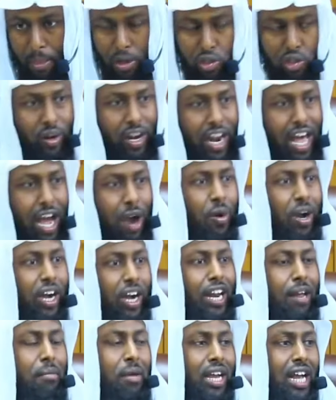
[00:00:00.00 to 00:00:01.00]
So now we're
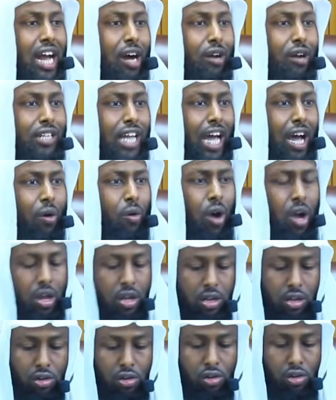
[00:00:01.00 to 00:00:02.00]
going to make our da'wah,
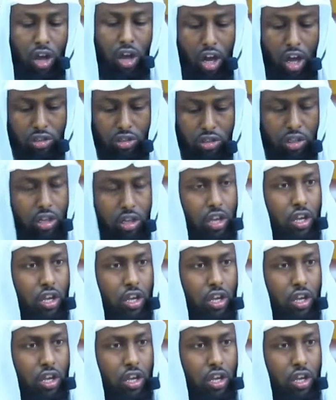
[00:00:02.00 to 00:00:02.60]
khalas.